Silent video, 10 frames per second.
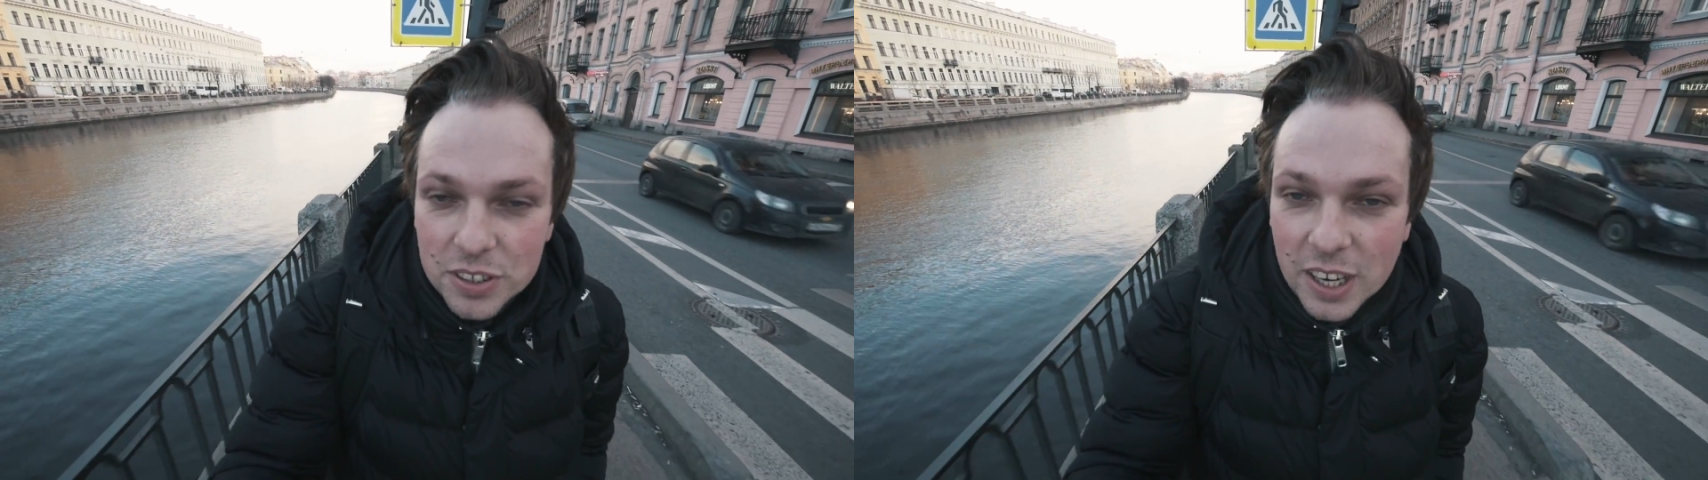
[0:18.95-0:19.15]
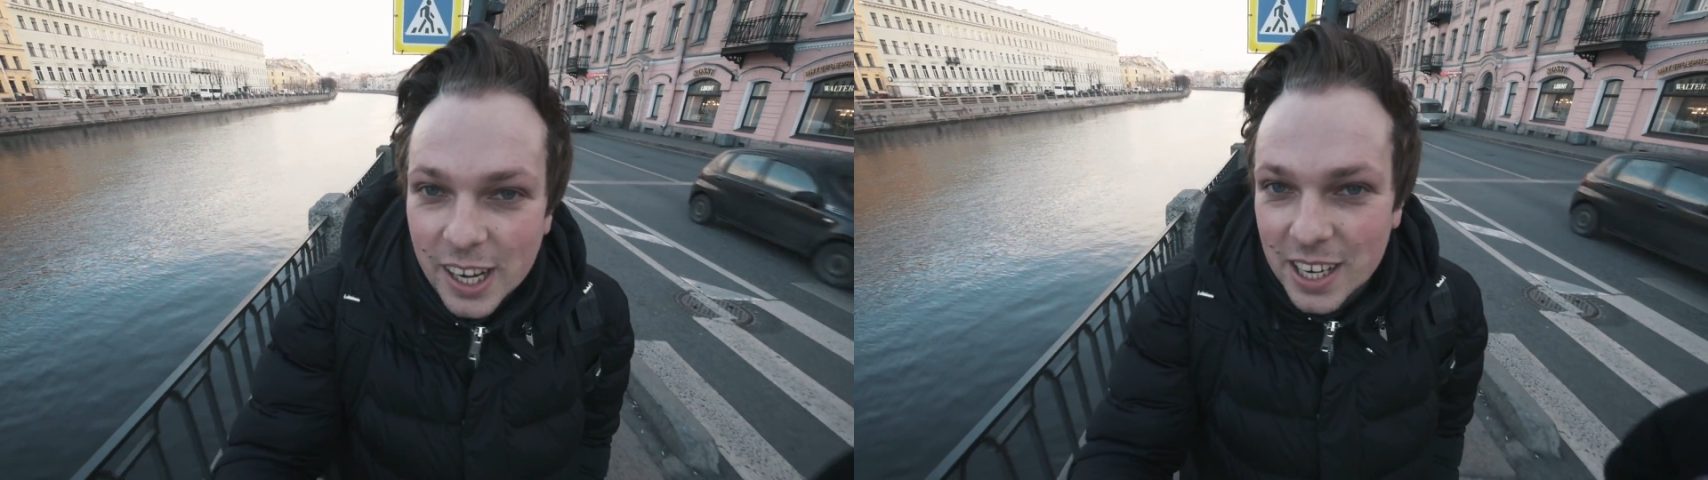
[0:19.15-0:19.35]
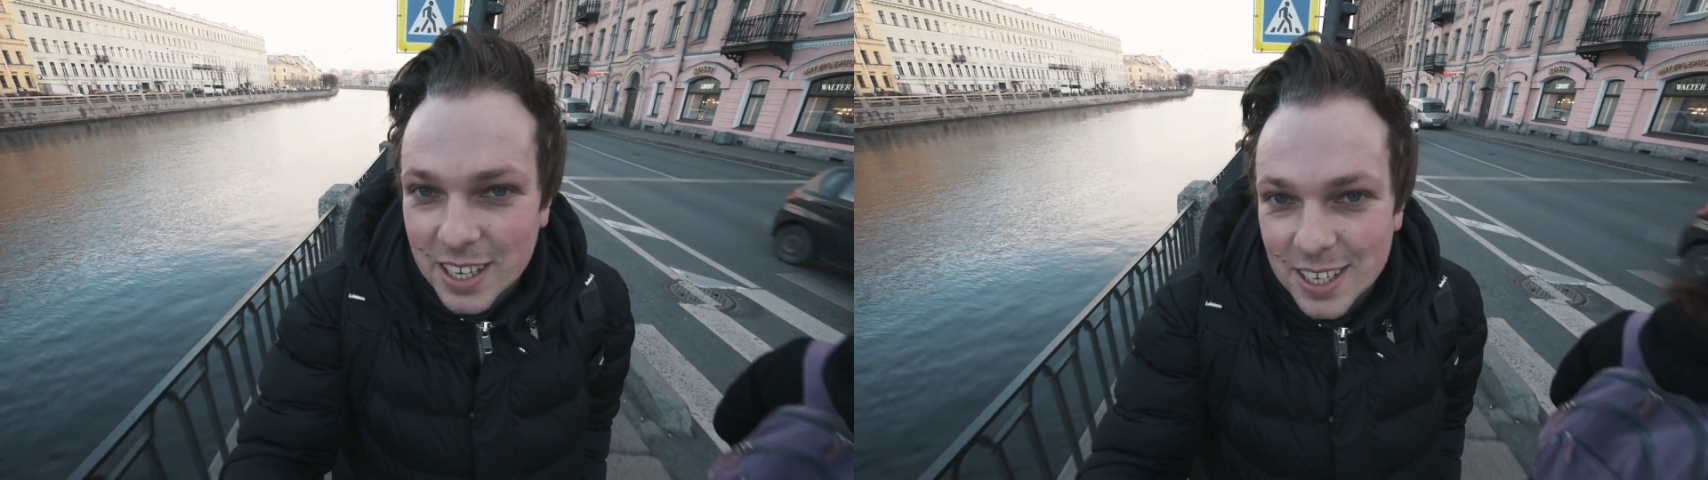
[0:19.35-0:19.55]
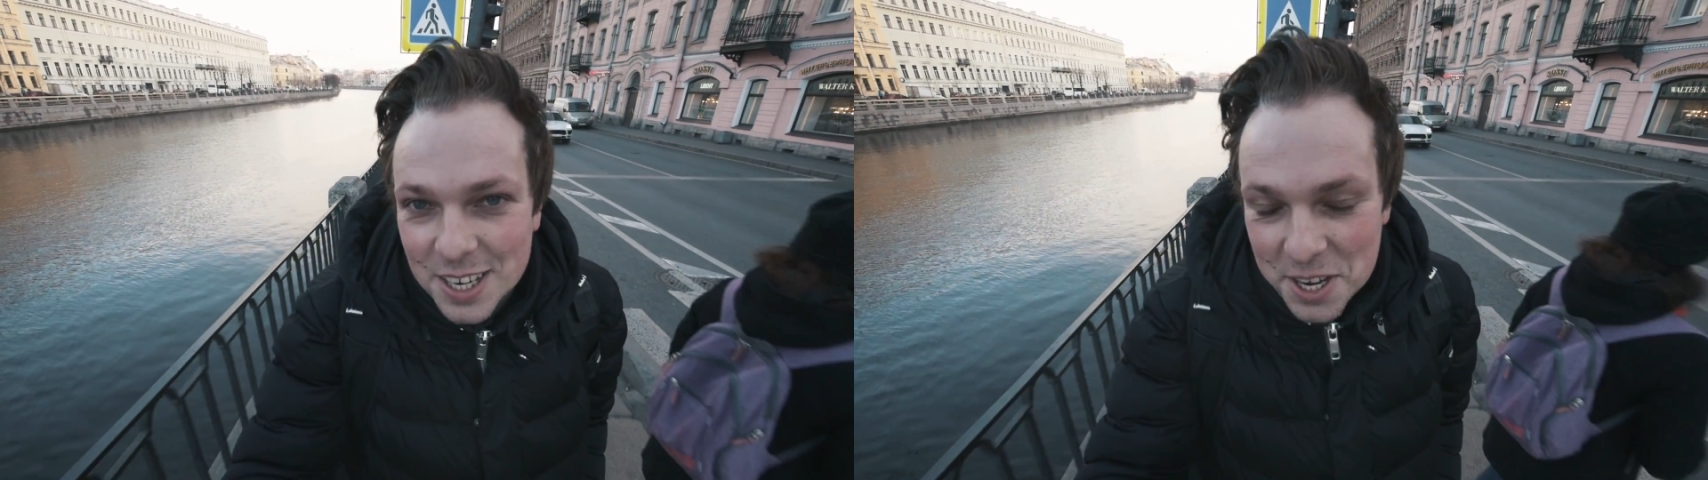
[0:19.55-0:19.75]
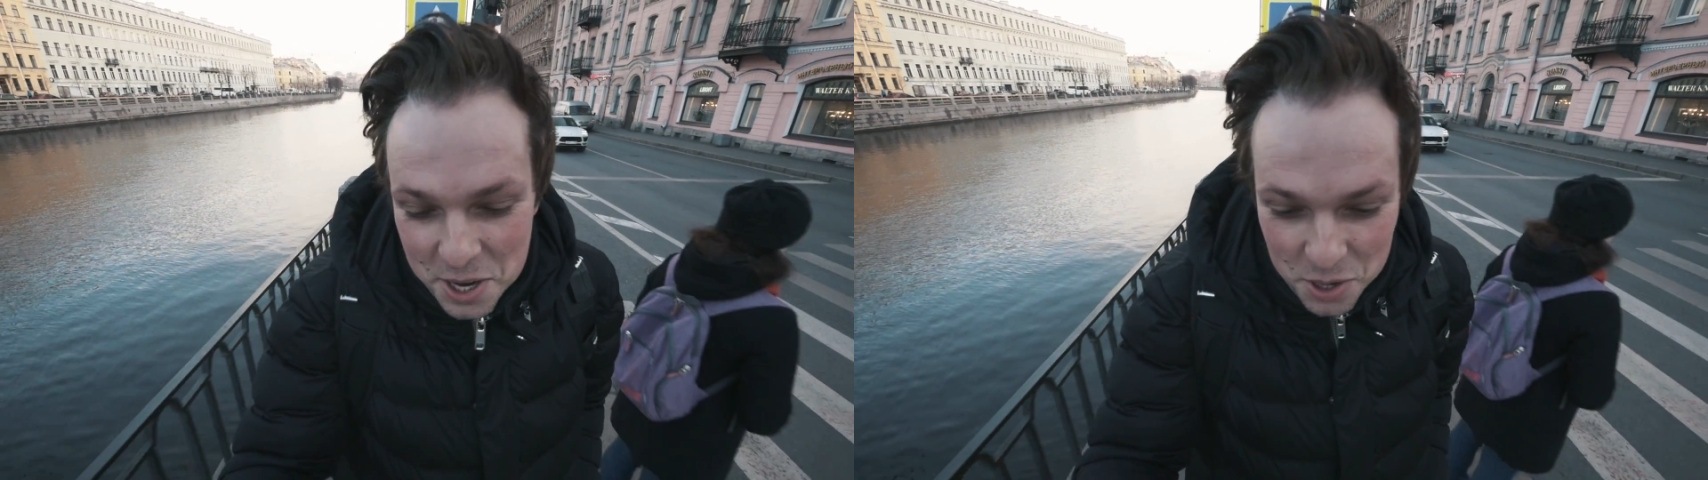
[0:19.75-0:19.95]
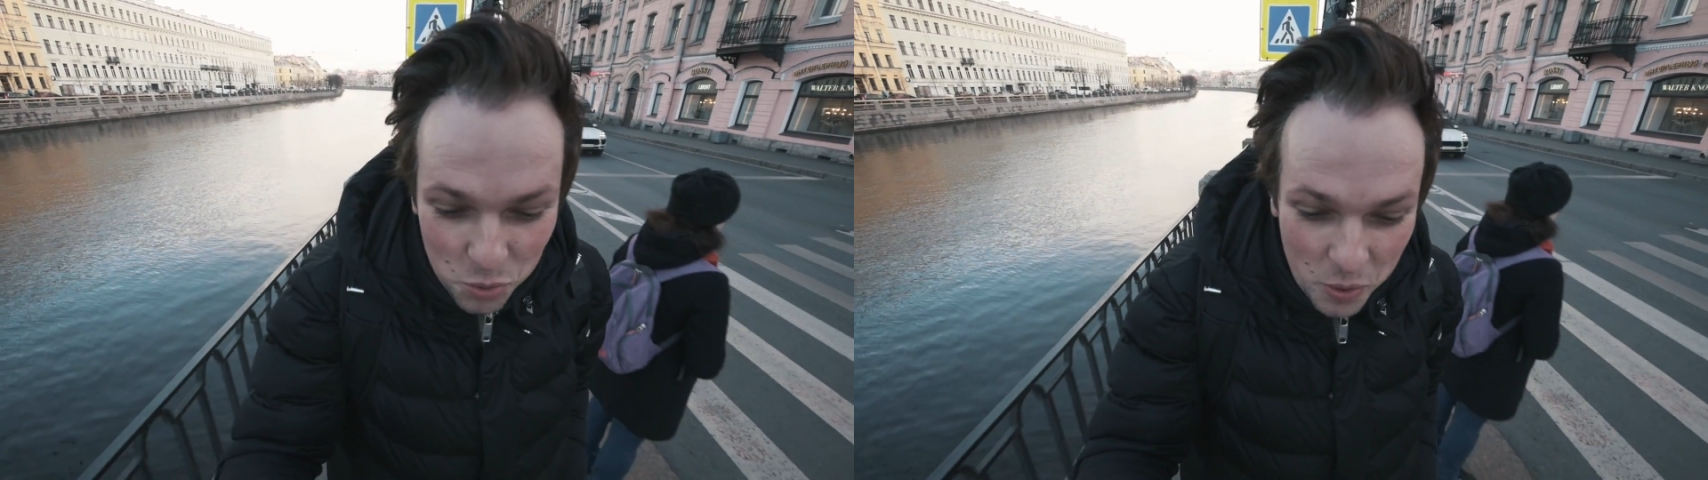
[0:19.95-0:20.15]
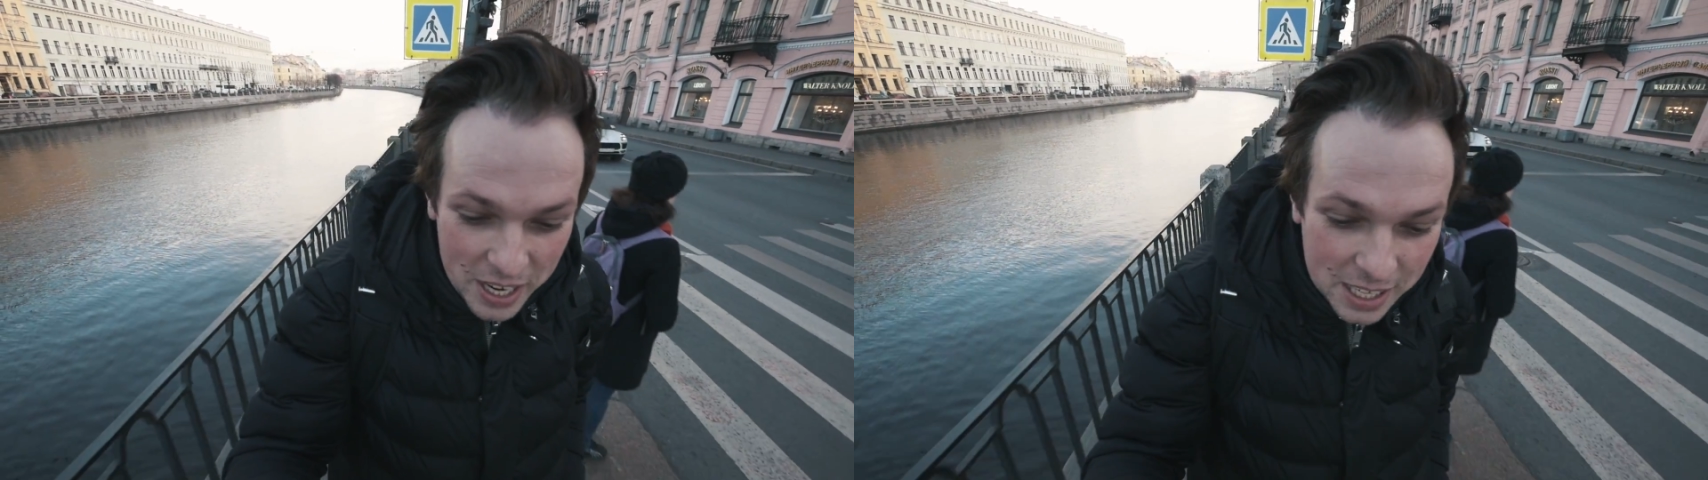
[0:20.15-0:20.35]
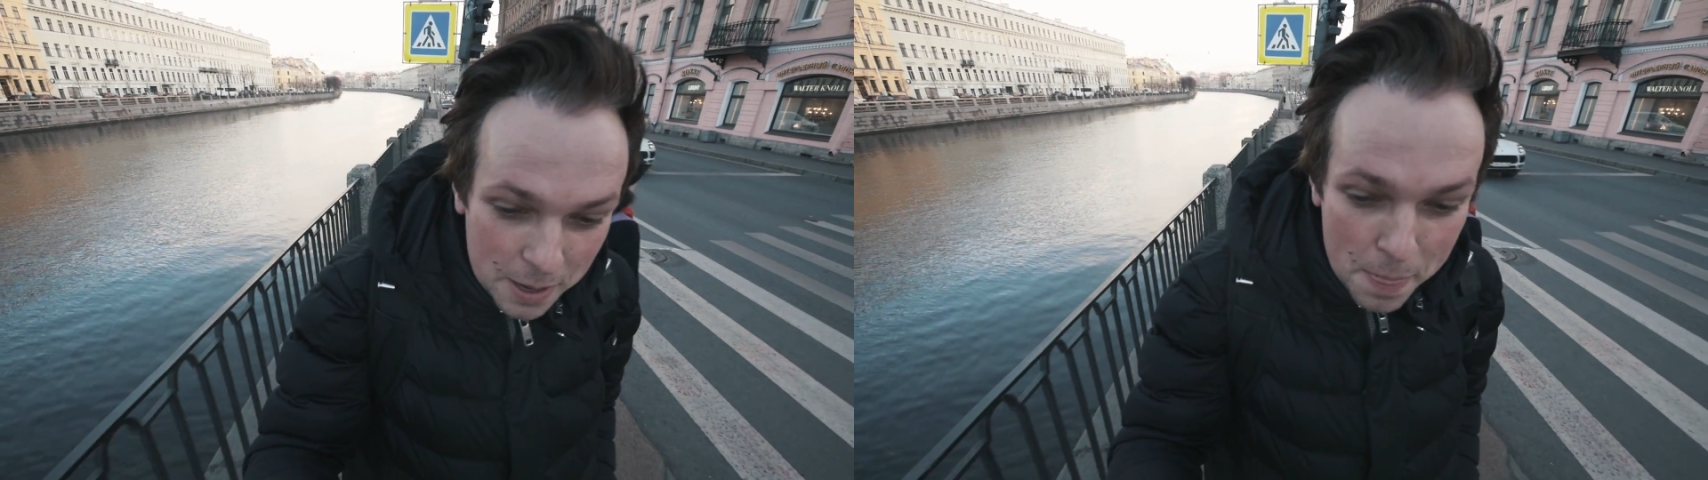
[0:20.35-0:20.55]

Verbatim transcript: a new week,